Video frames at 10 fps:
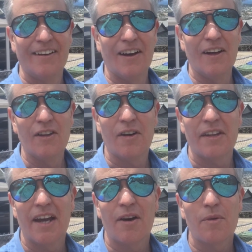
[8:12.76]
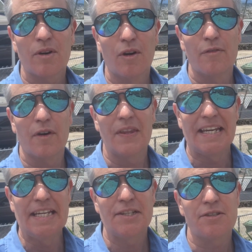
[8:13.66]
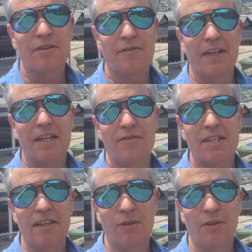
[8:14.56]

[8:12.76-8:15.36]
Aloha, now we're over on the eastern flank of St.